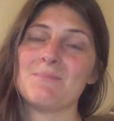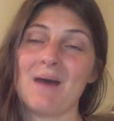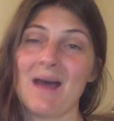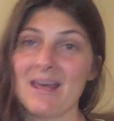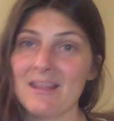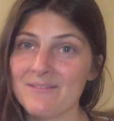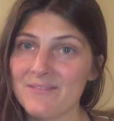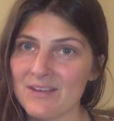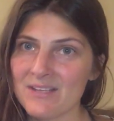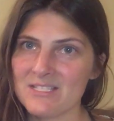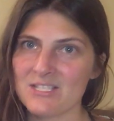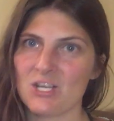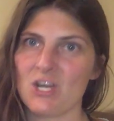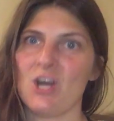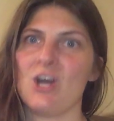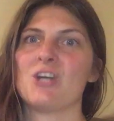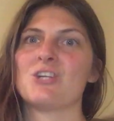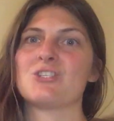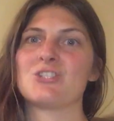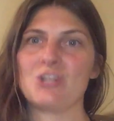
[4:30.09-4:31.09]
buy the fancy
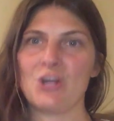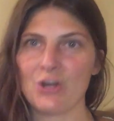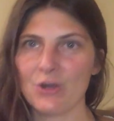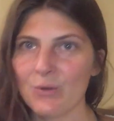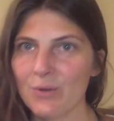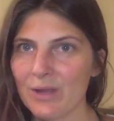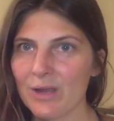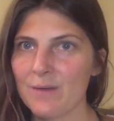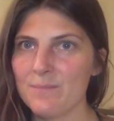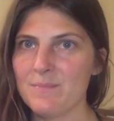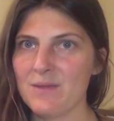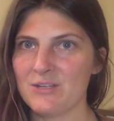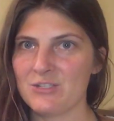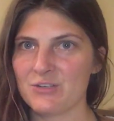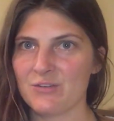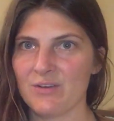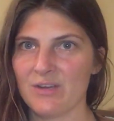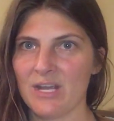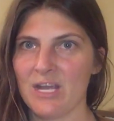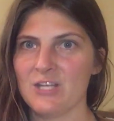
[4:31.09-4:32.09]
car, start going on
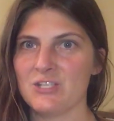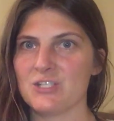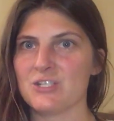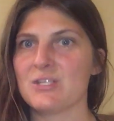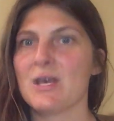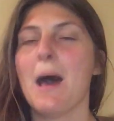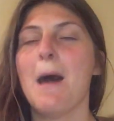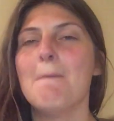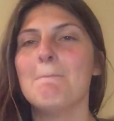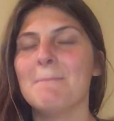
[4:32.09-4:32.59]
major vacations.